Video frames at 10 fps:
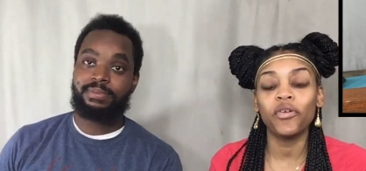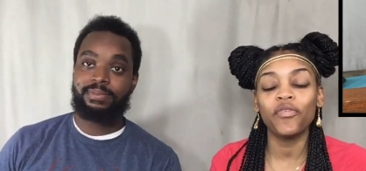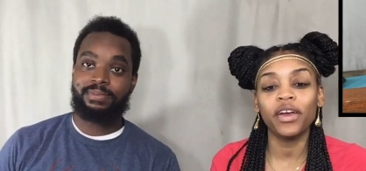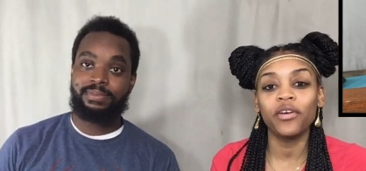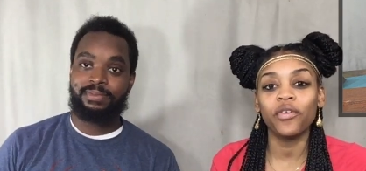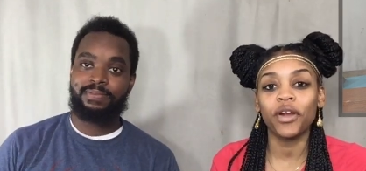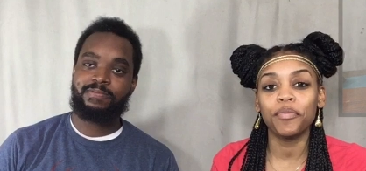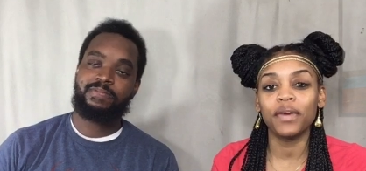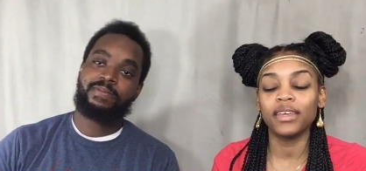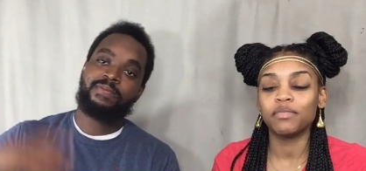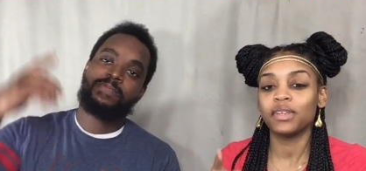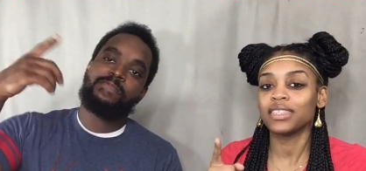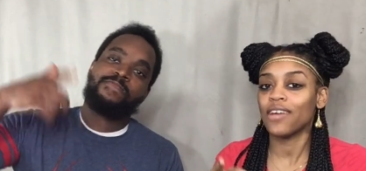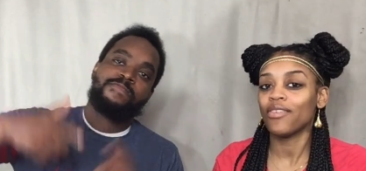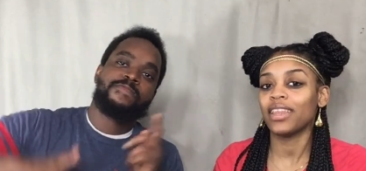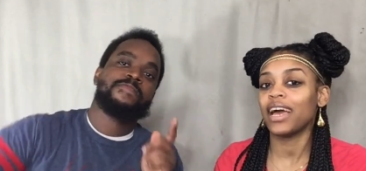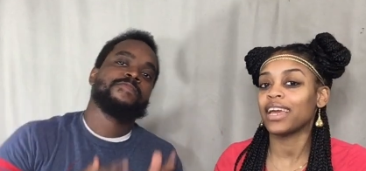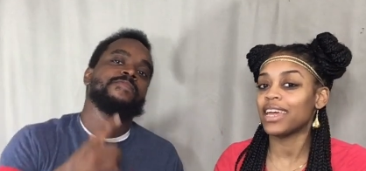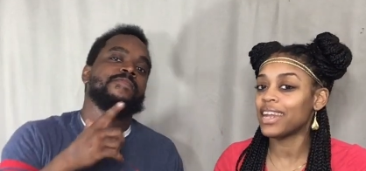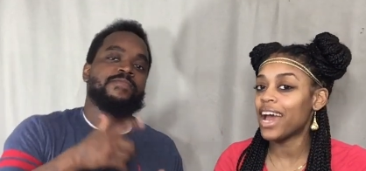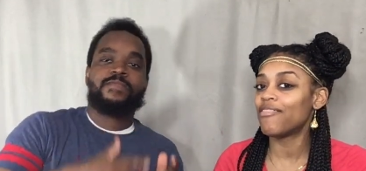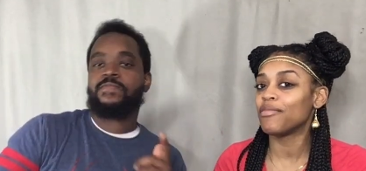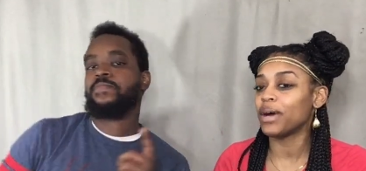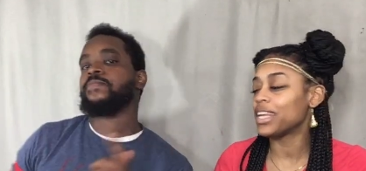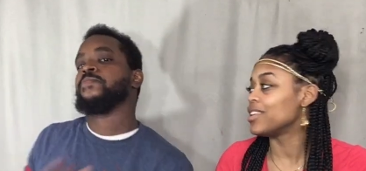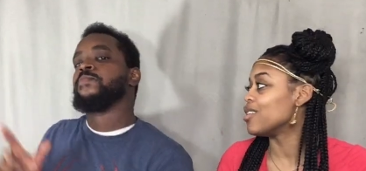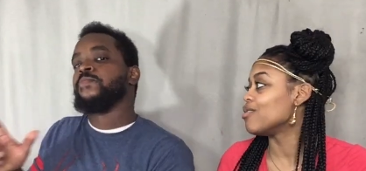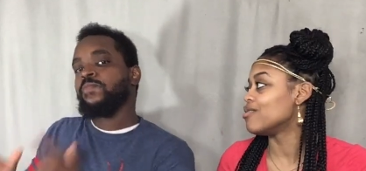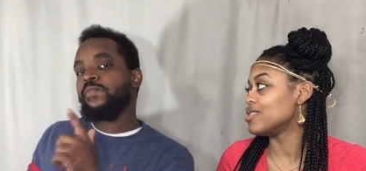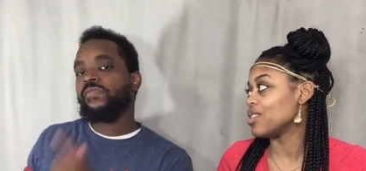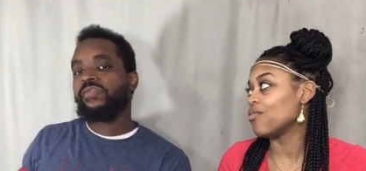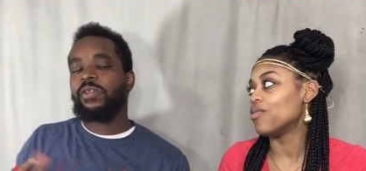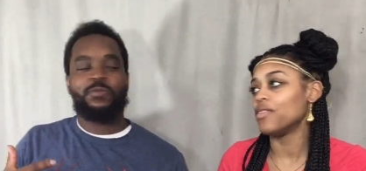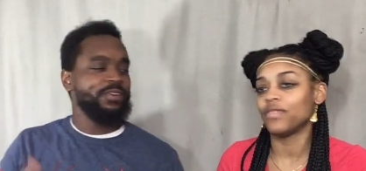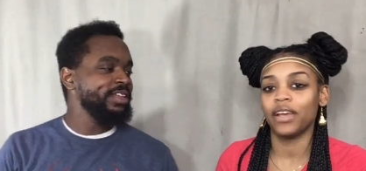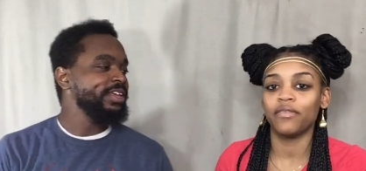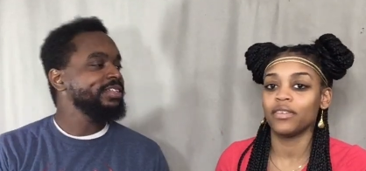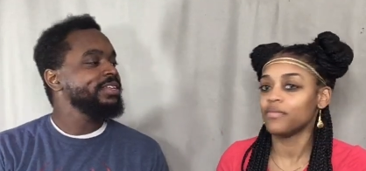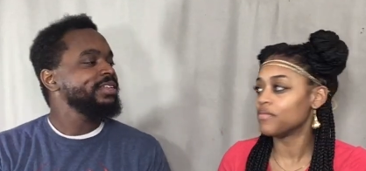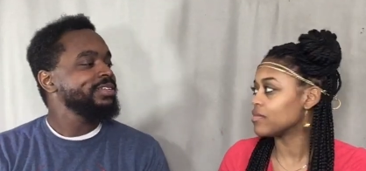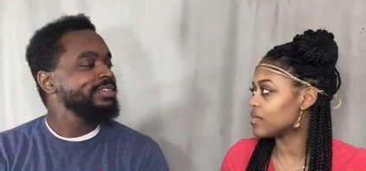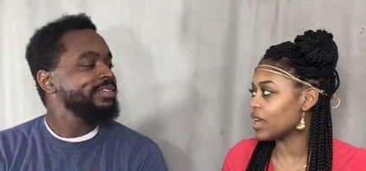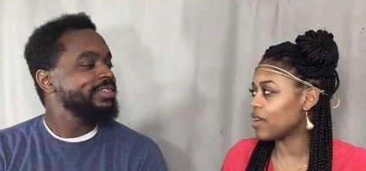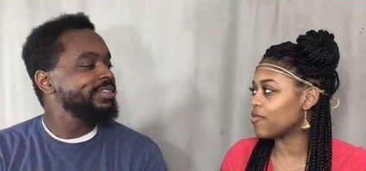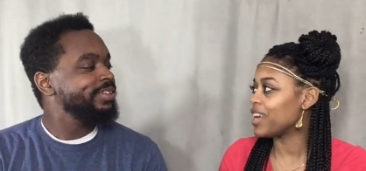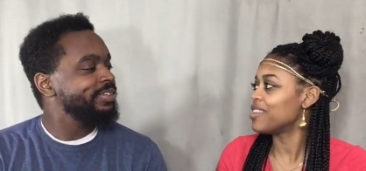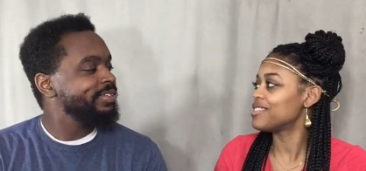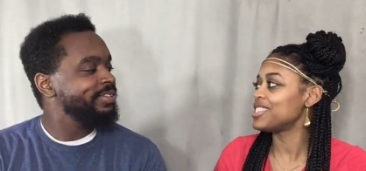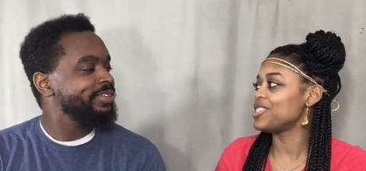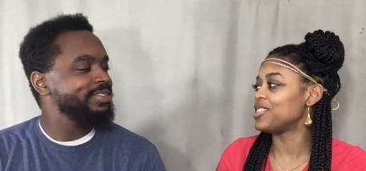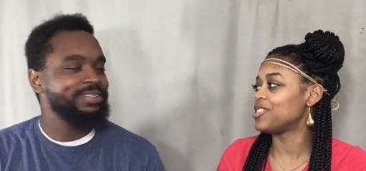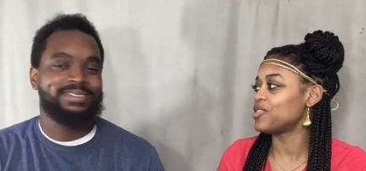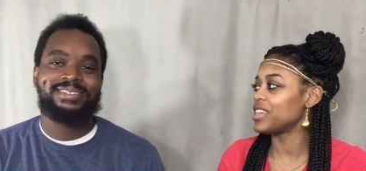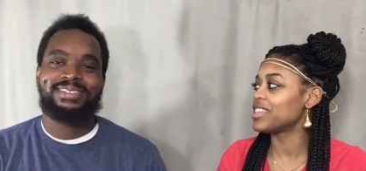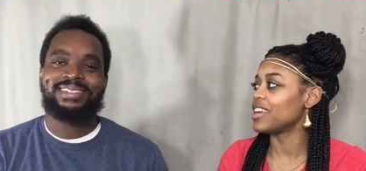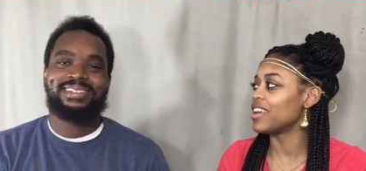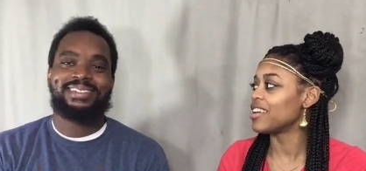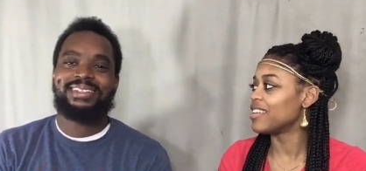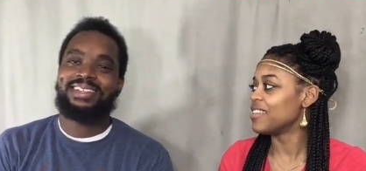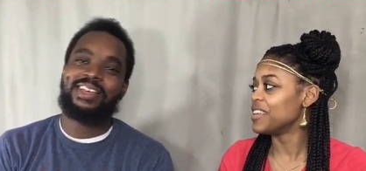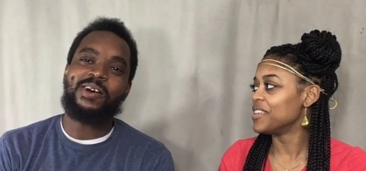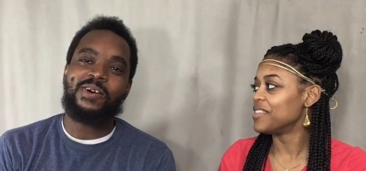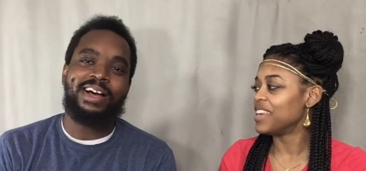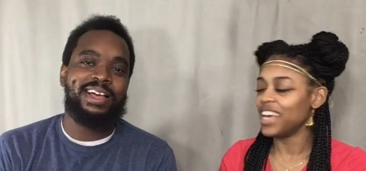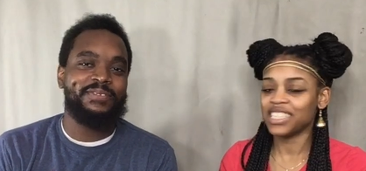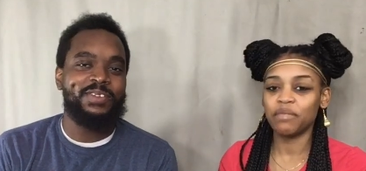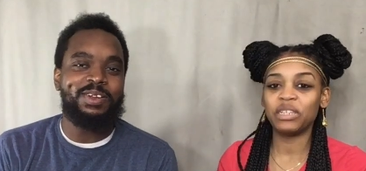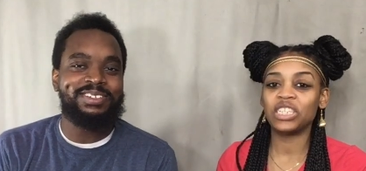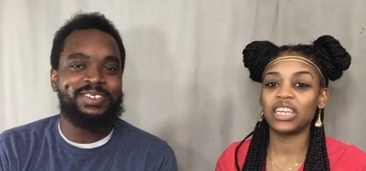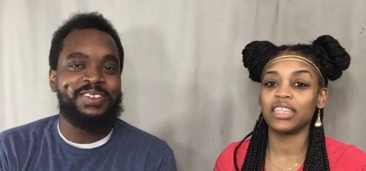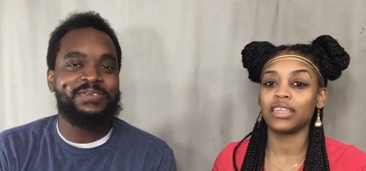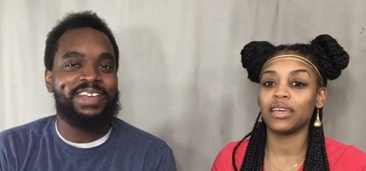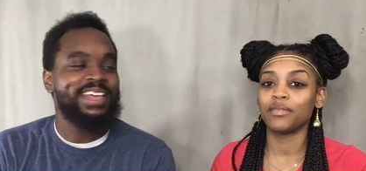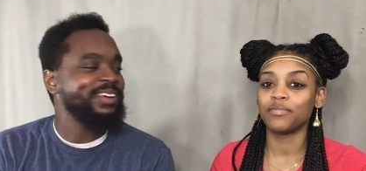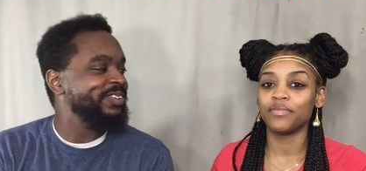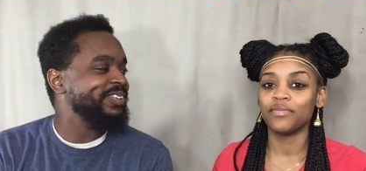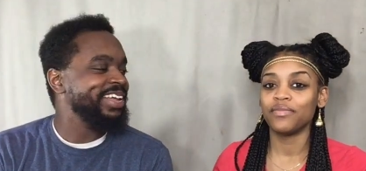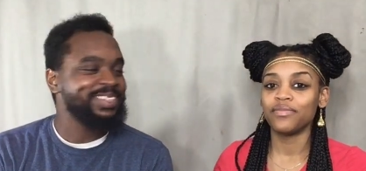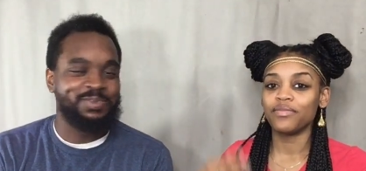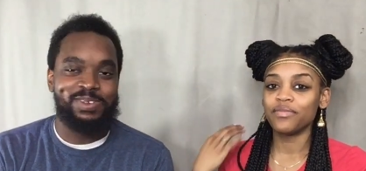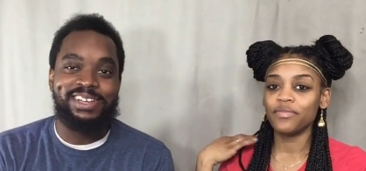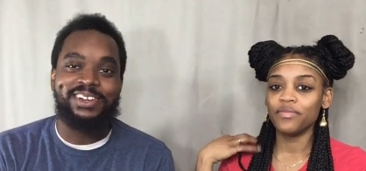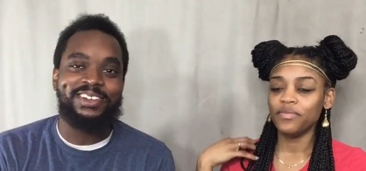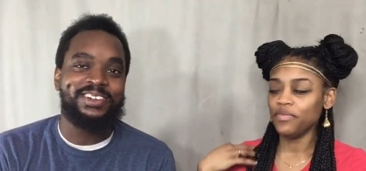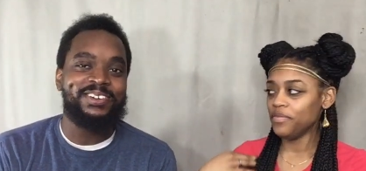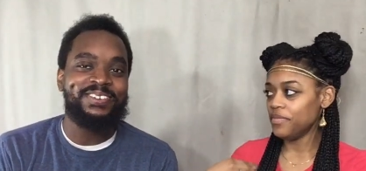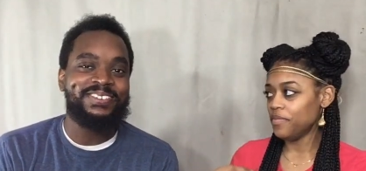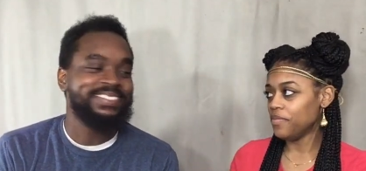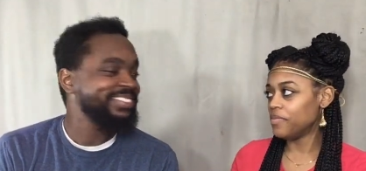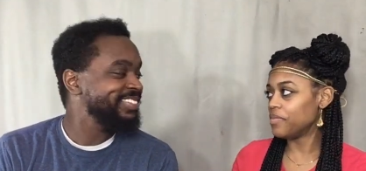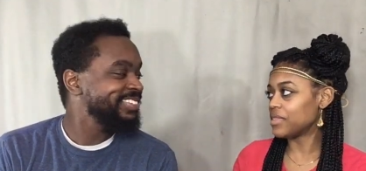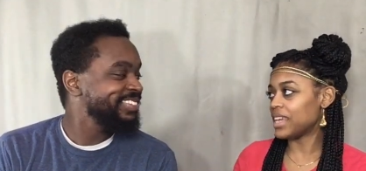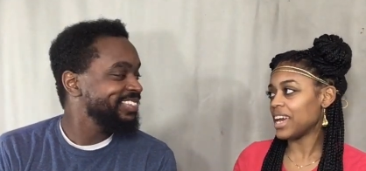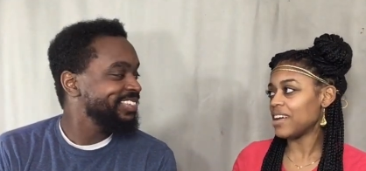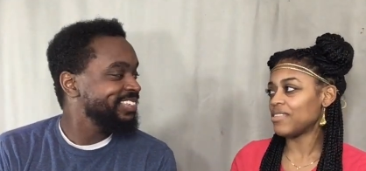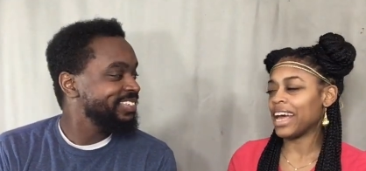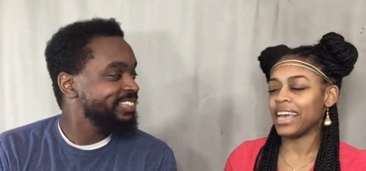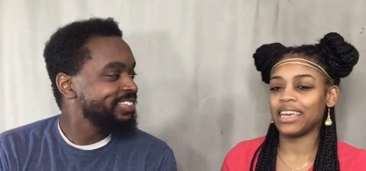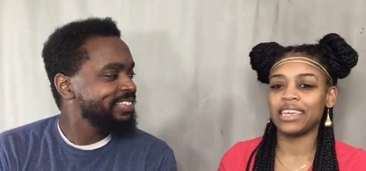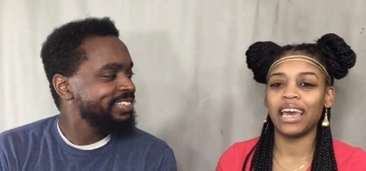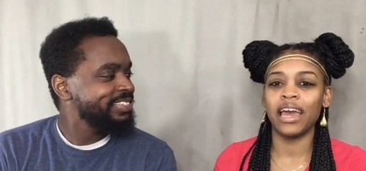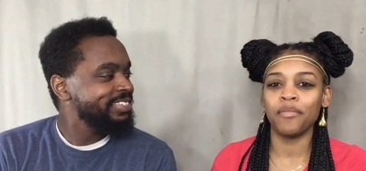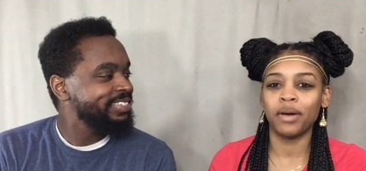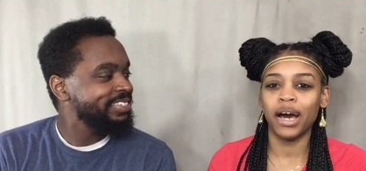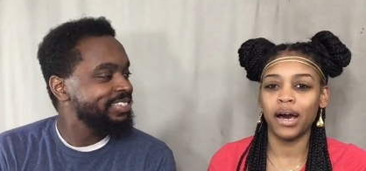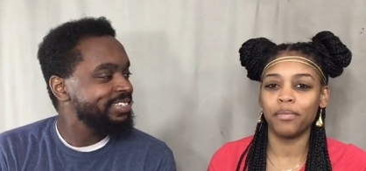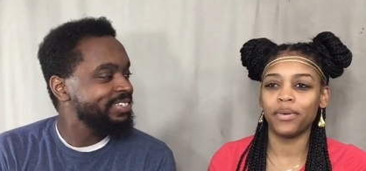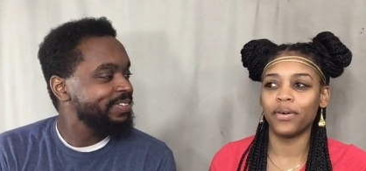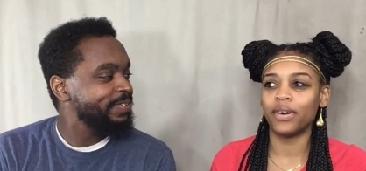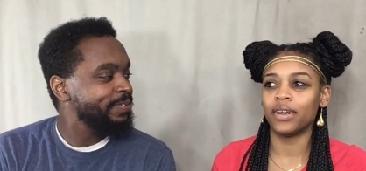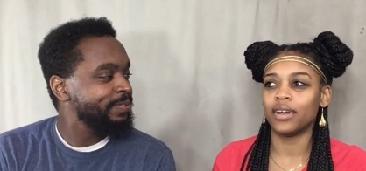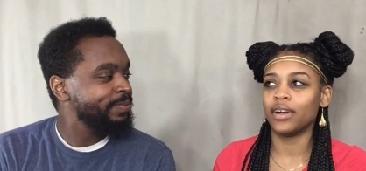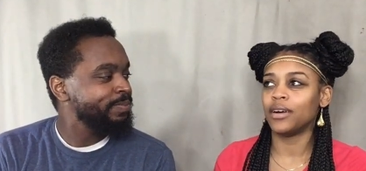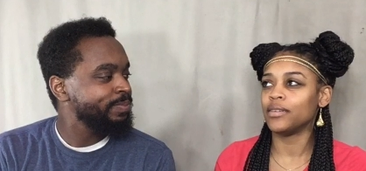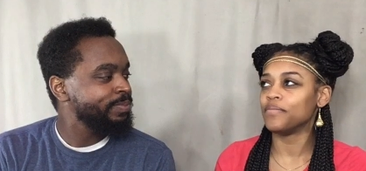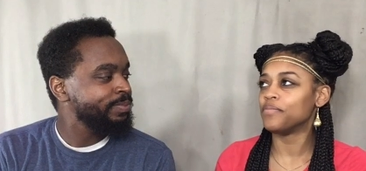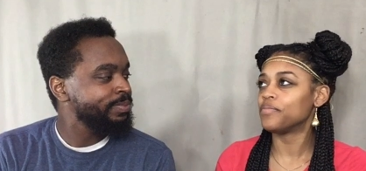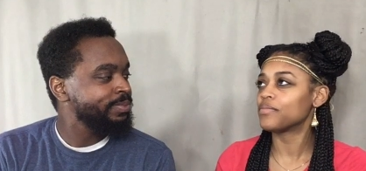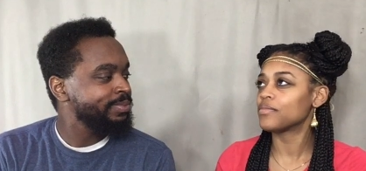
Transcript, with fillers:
Speaker 1: what Faygo grape is because I feel like not everybody knows what really? flavor. Yeah, Faygo's a Detroit thing.
Speaker 2: Yo, it's a Michigan thing. Faygo, that's weird, yo.
Speaker 1: They have like K-pop or um,